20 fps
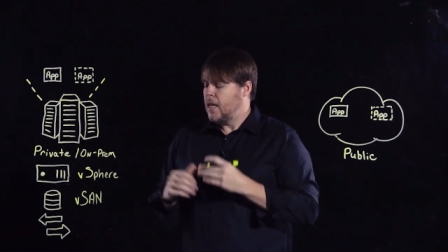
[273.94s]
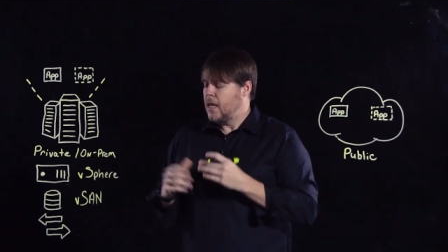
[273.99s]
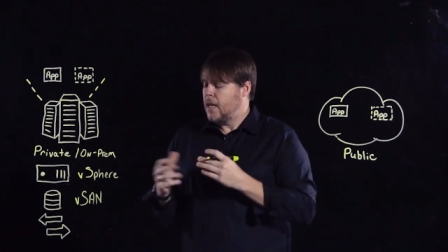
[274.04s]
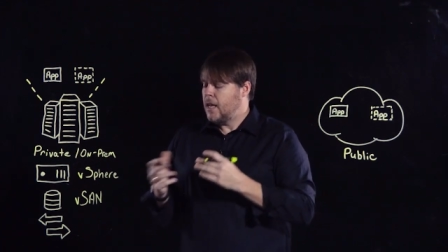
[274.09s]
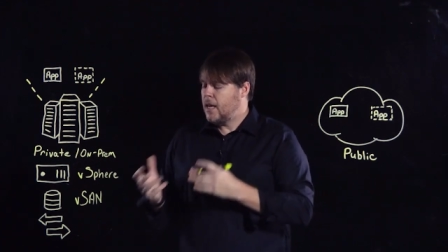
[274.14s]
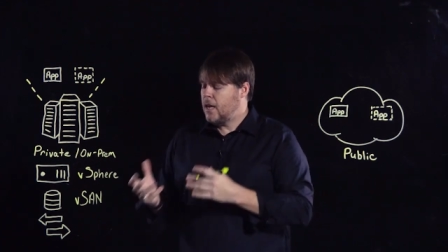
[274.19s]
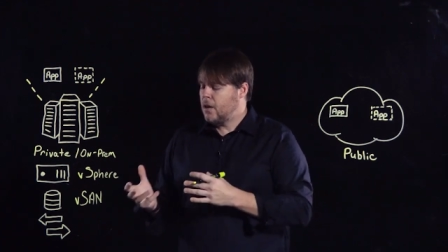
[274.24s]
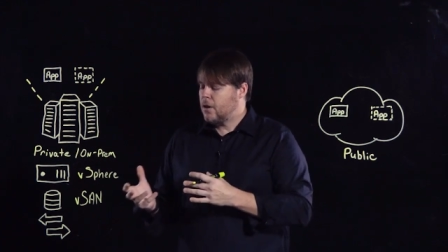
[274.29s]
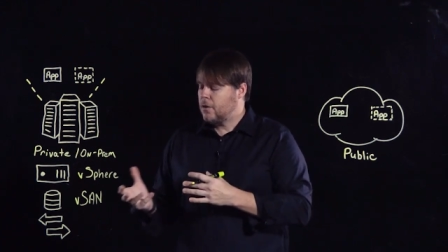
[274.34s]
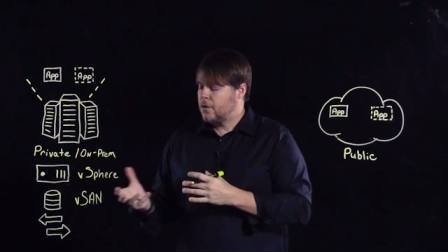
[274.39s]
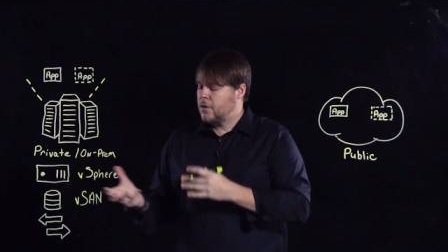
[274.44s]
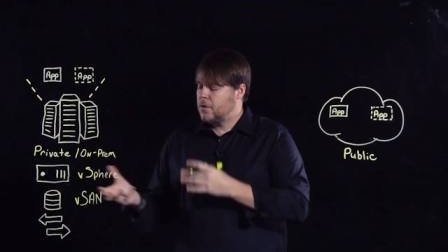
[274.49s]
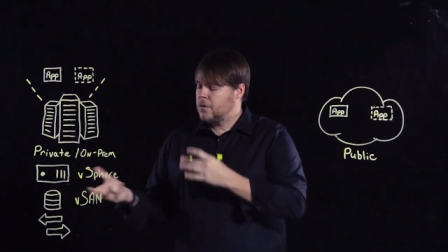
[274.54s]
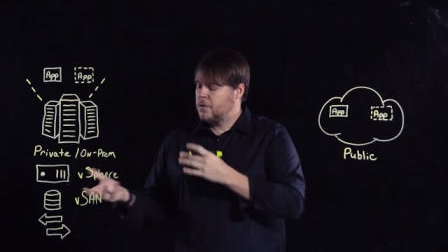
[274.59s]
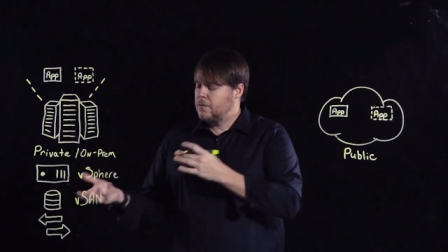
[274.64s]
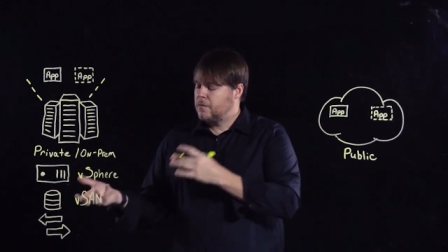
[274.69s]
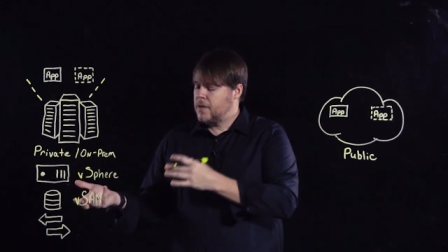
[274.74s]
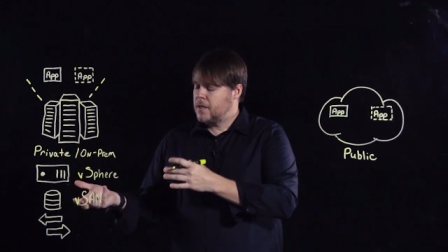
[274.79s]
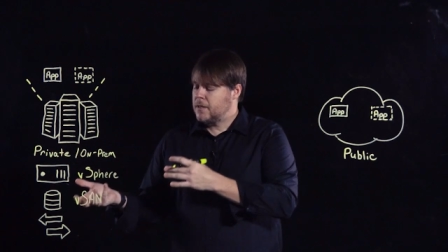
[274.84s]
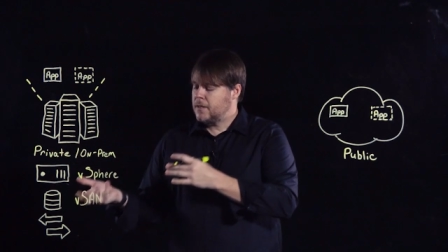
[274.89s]
Here,
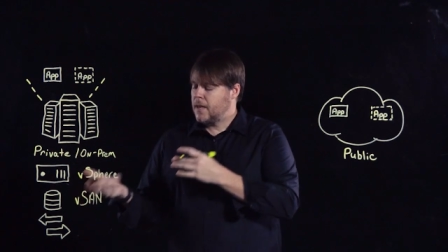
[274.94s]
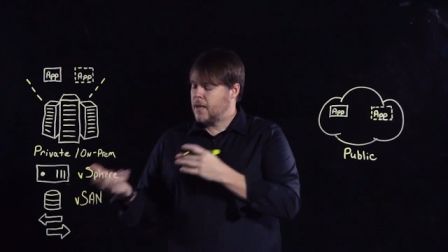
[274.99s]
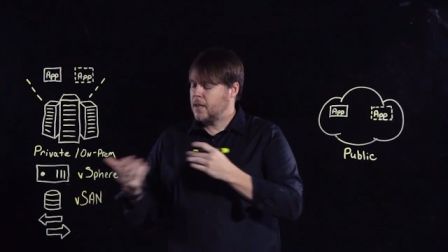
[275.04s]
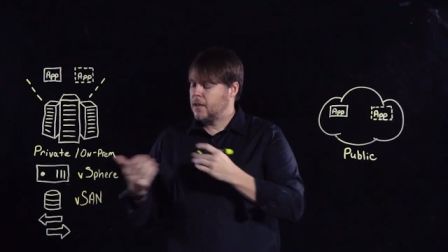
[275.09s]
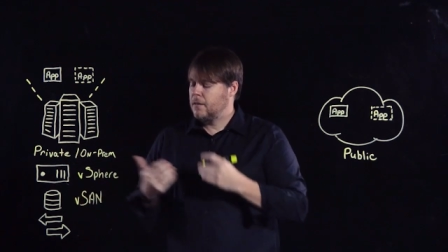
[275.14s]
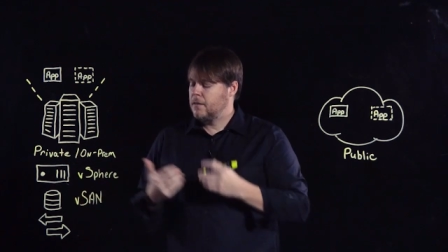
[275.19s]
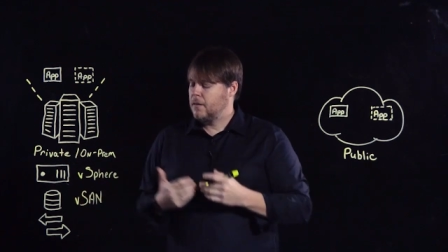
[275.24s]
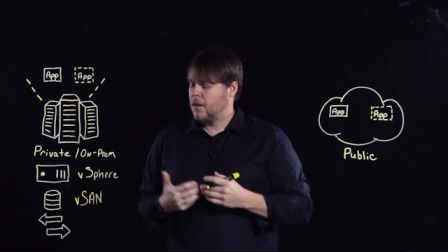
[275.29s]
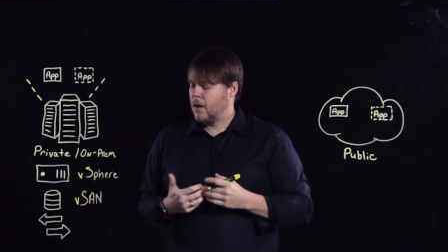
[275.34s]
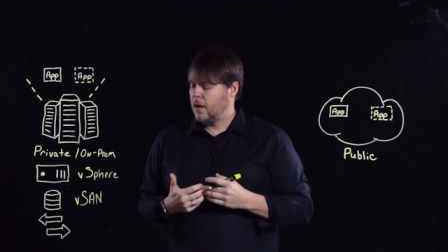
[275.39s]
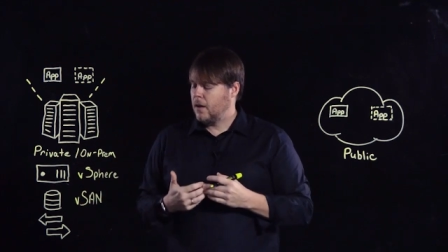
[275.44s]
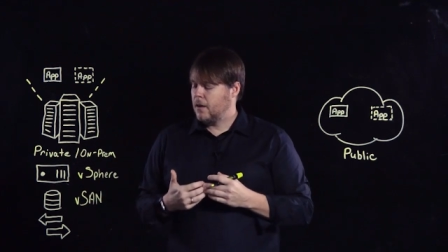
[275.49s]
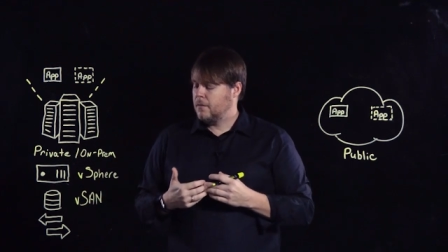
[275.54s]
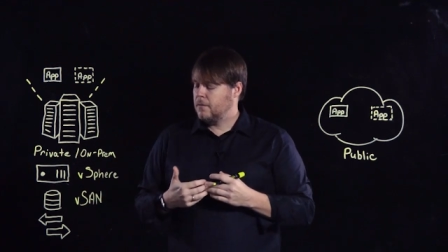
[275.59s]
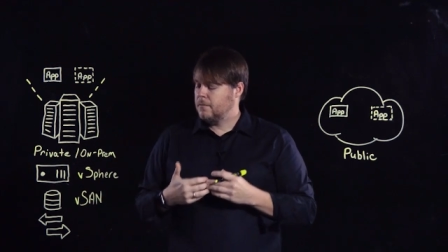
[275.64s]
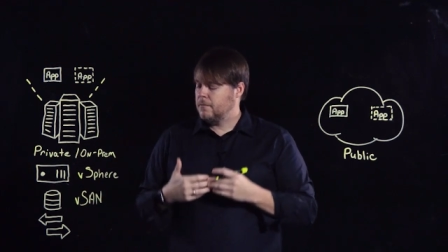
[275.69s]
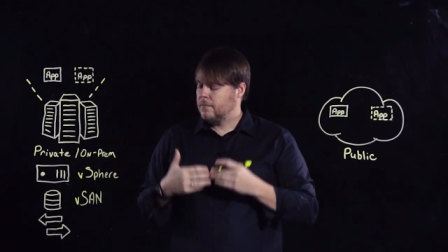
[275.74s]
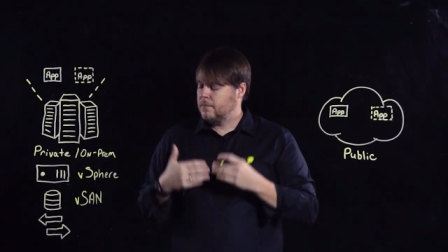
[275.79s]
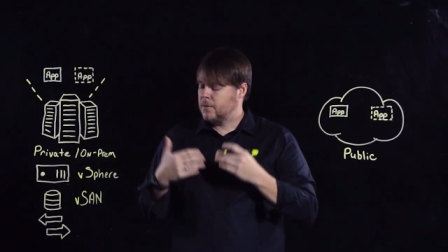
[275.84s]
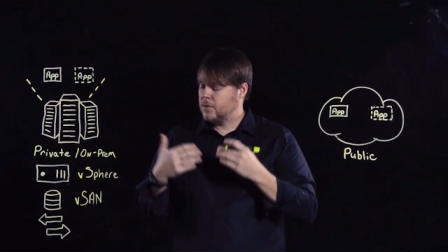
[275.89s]
using vSAN
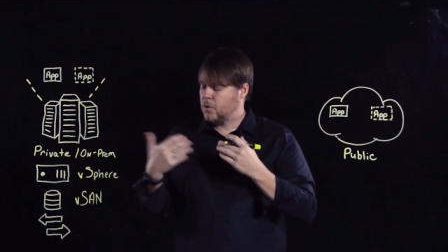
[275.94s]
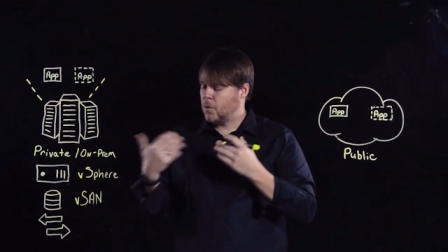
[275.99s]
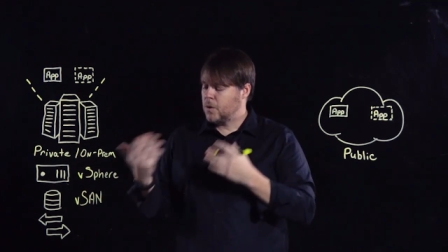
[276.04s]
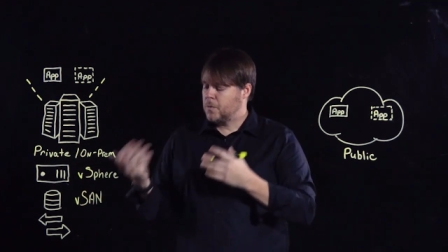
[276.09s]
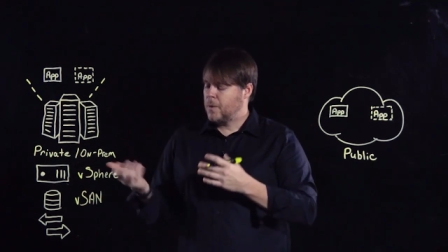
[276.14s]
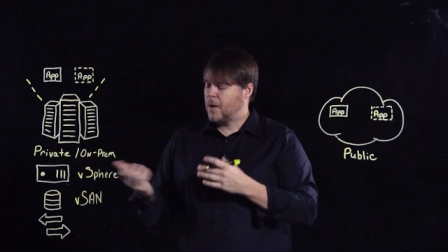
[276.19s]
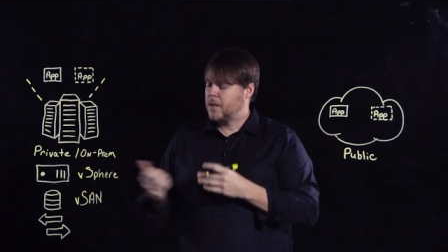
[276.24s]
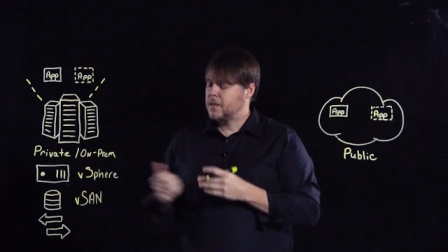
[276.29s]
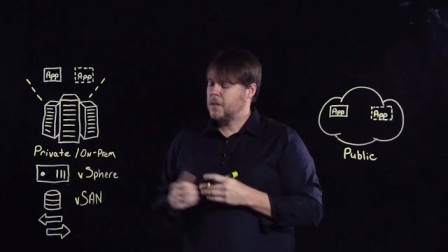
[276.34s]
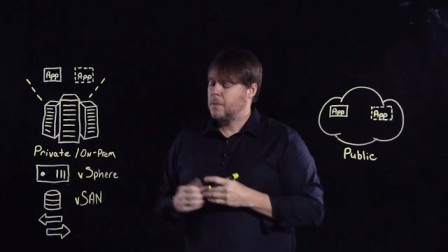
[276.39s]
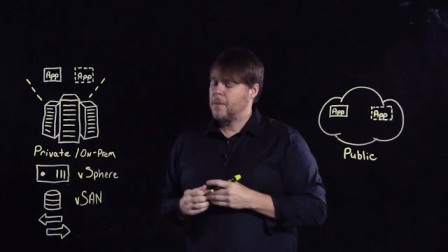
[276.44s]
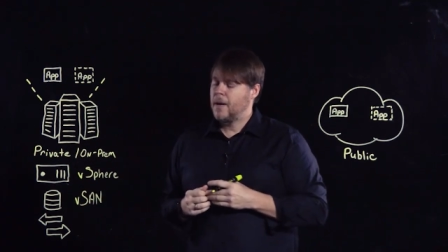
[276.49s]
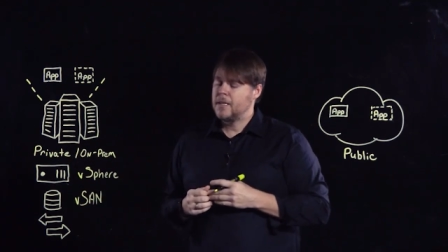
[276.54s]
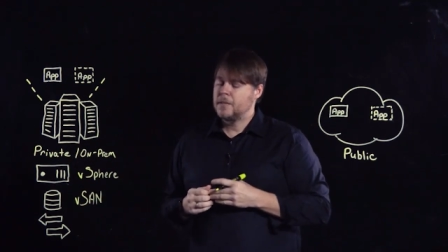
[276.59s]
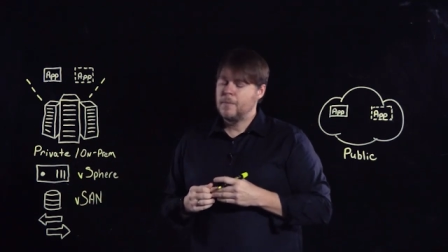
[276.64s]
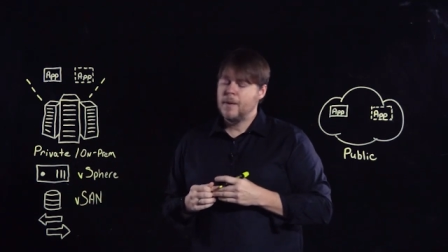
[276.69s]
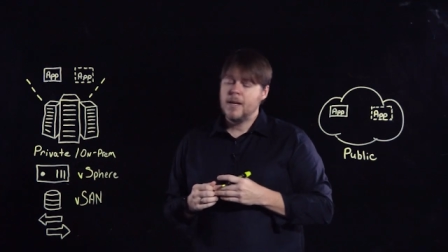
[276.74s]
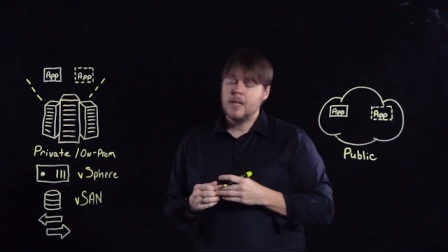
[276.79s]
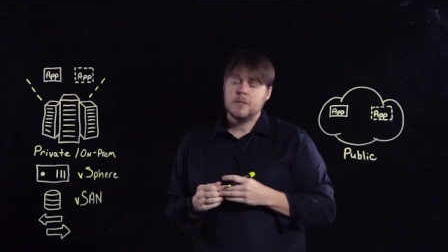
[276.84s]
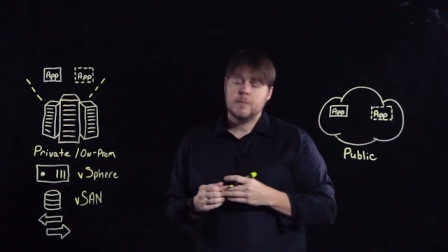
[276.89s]
and storage
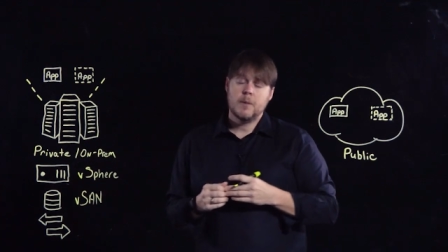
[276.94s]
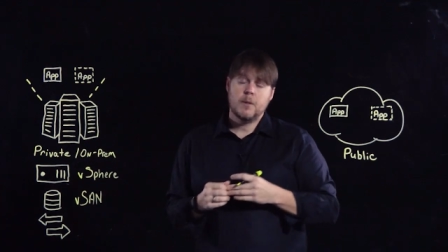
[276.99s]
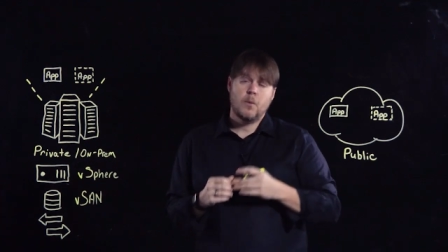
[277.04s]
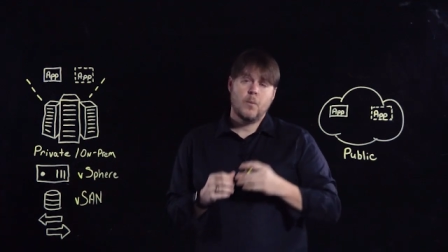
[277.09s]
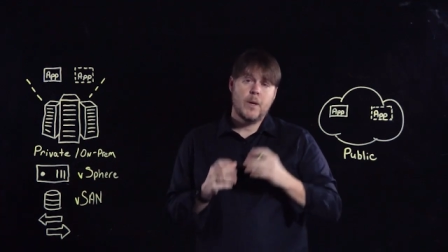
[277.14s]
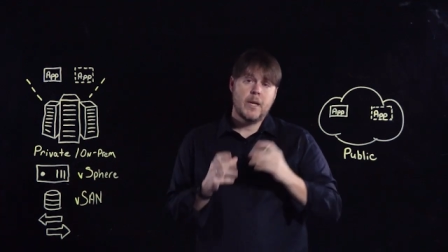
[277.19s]
policy-based management,